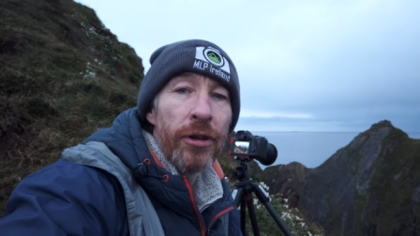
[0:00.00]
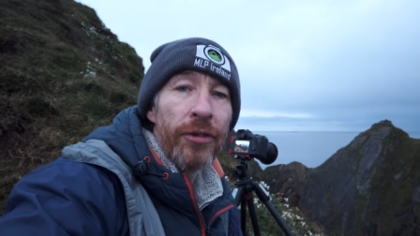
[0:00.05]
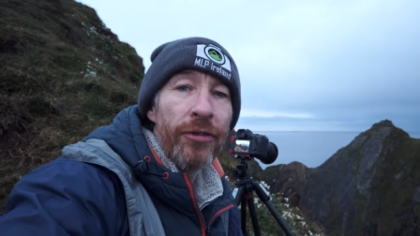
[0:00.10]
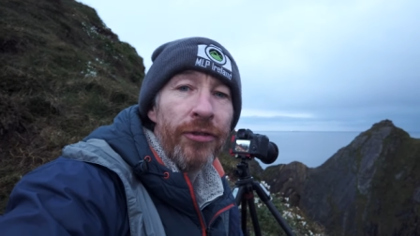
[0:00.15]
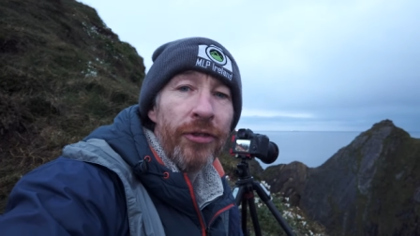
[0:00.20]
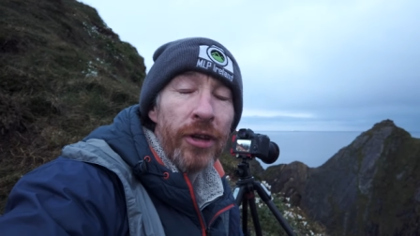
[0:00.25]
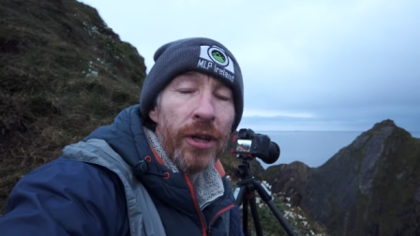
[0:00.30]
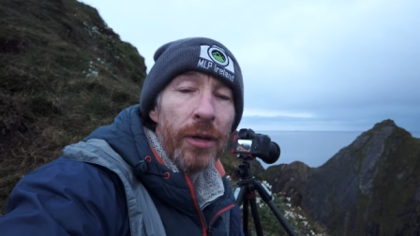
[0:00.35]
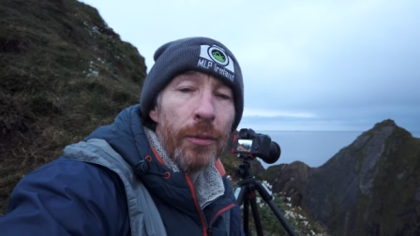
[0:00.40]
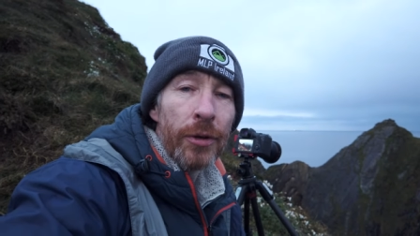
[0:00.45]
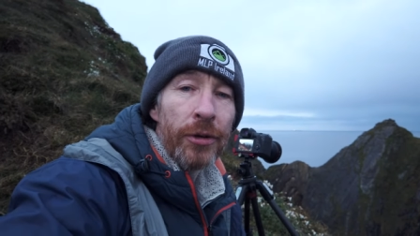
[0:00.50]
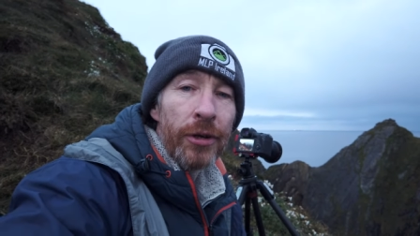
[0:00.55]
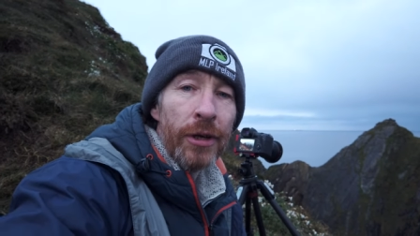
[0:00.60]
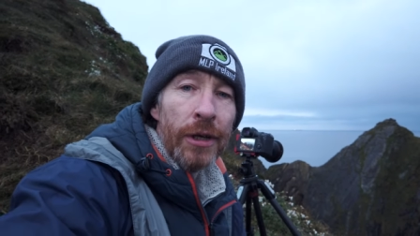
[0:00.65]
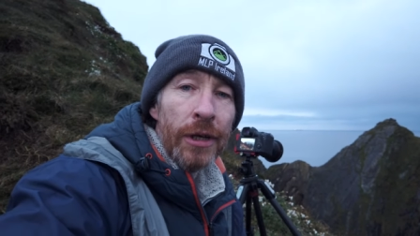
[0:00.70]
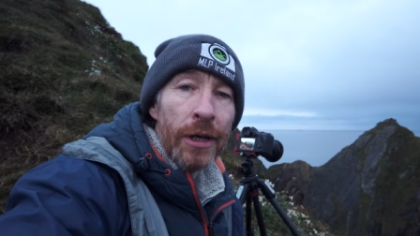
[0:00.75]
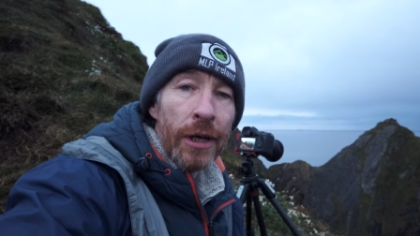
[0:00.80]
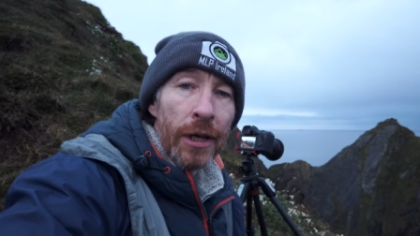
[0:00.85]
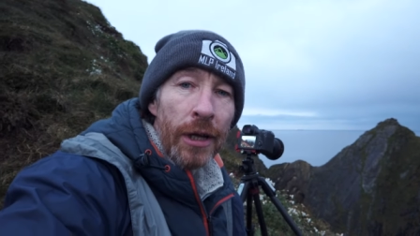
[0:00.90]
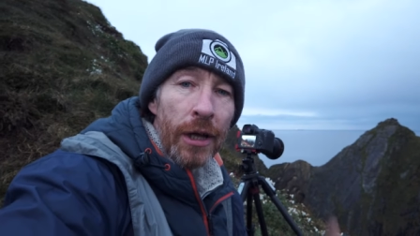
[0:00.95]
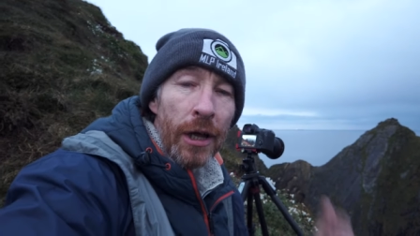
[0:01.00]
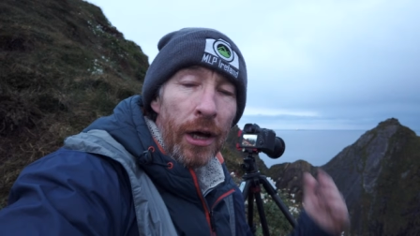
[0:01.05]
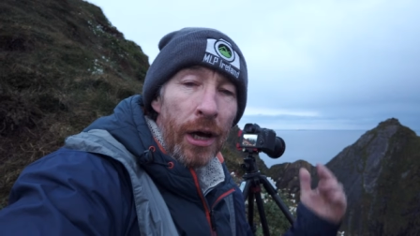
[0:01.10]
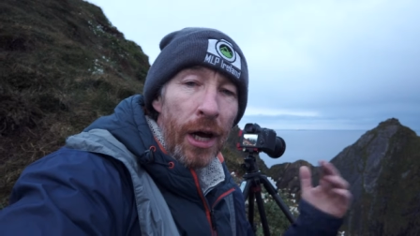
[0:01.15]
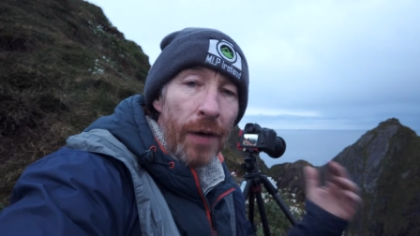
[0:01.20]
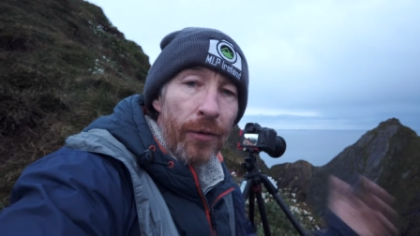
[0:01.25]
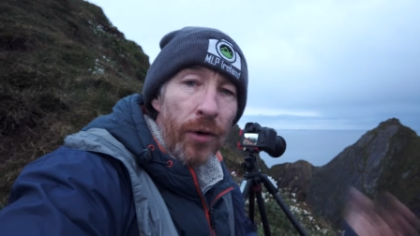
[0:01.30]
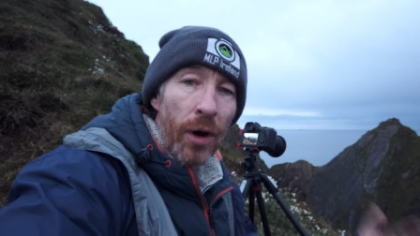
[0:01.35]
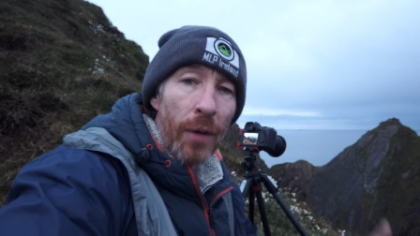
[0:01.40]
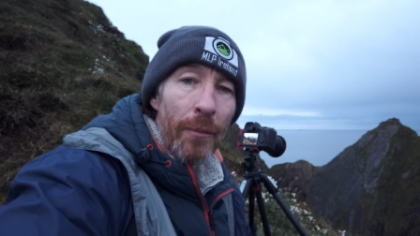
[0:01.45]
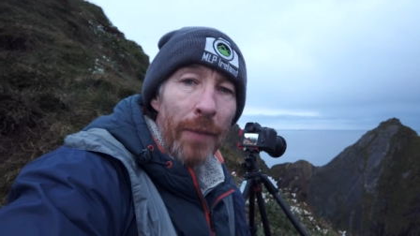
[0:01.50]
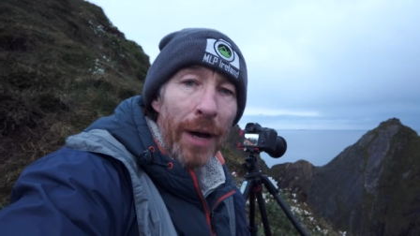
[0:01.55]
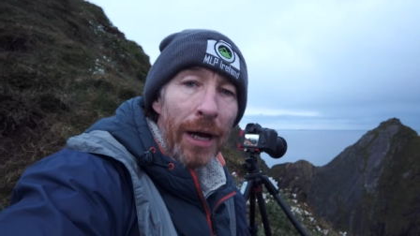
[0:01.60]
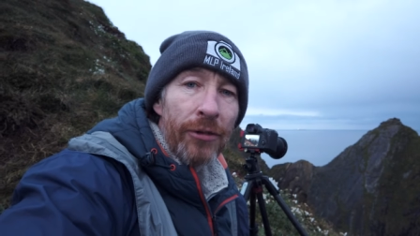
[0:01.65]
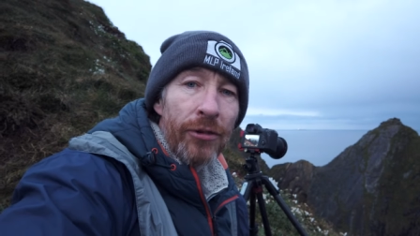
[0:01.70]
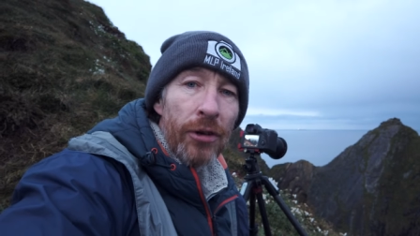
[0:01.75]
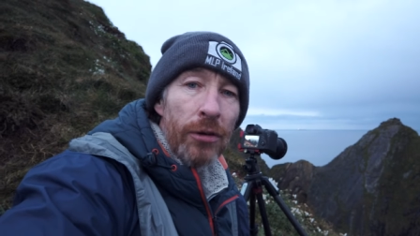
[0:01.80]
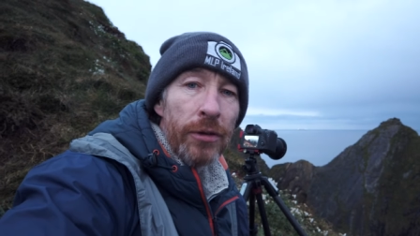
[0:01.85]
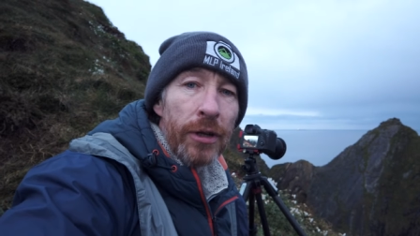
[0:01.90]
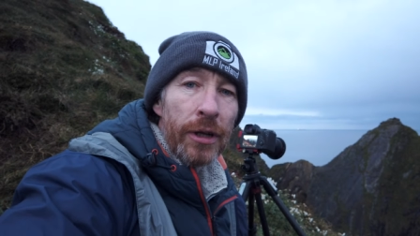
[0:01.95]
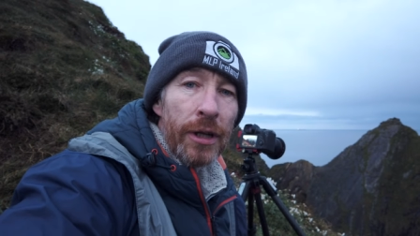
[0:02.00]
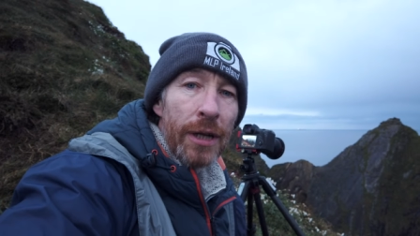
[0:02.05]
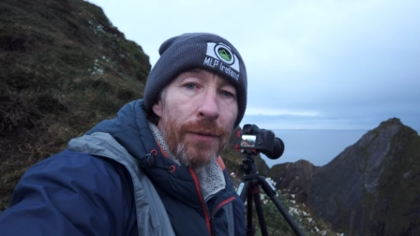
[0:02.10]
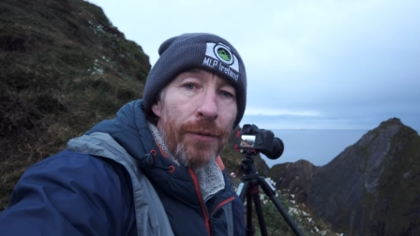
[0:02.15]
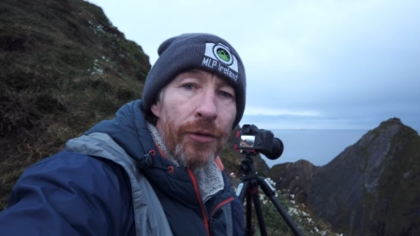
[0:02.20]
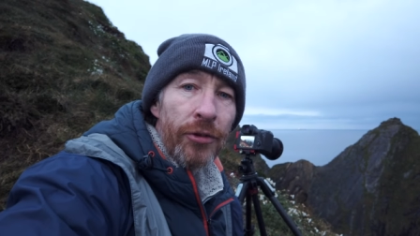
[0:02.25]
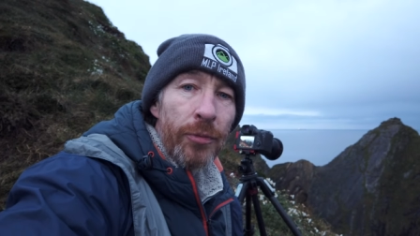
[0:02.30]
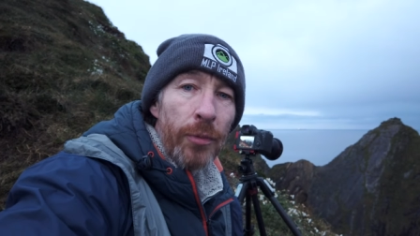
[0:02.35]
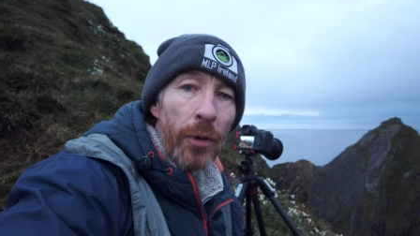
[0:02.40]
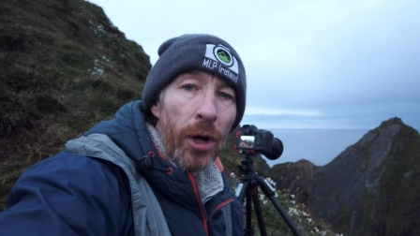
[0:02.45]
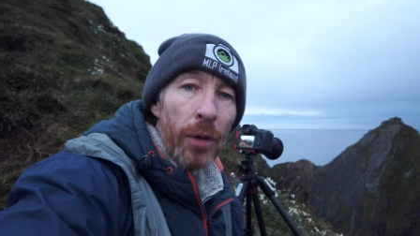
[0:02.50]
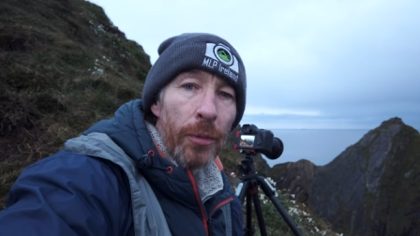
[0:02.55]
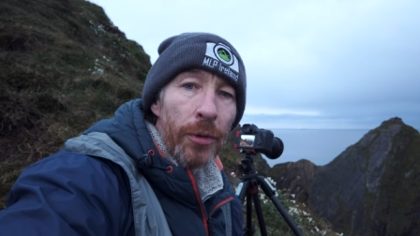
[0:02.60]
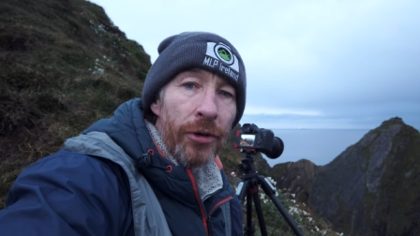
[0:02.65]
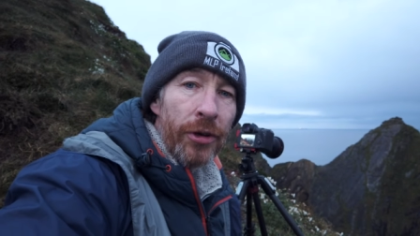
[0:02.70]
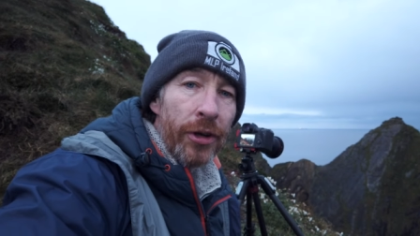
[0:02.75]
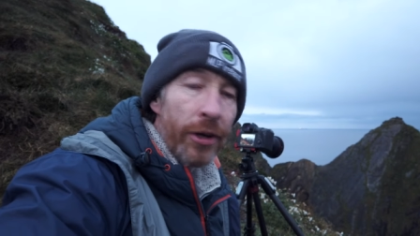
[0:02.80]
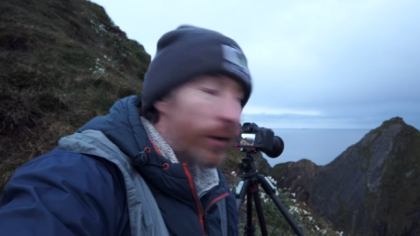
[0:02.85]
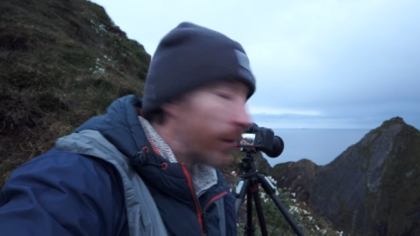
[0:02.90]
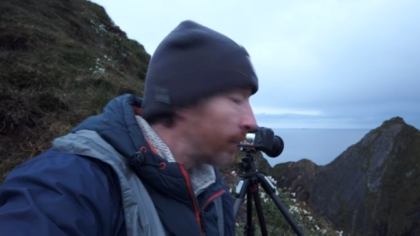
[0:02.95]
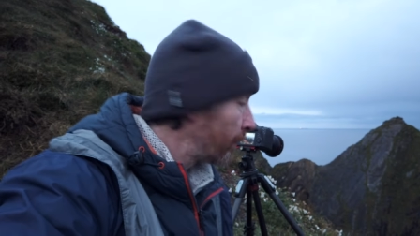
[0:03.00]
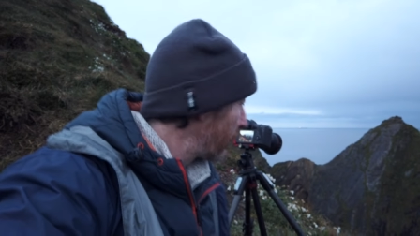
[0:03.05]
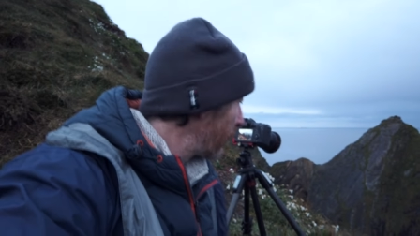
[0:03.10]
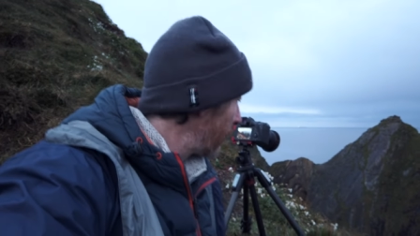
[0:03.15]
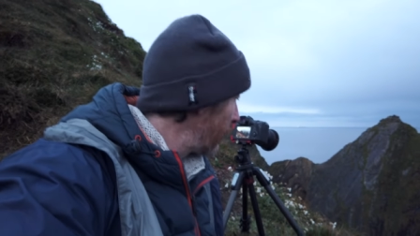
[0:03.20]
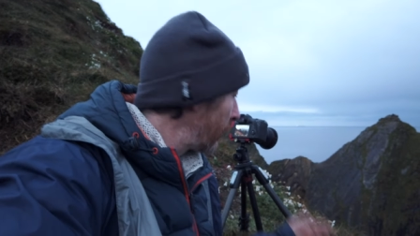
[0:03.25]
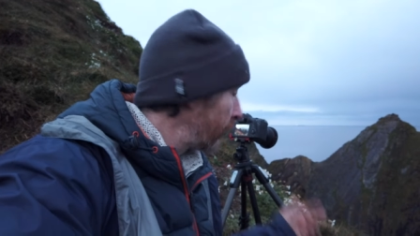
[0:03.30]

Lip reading: to the sea. But I've come back down the cliff a small bit here,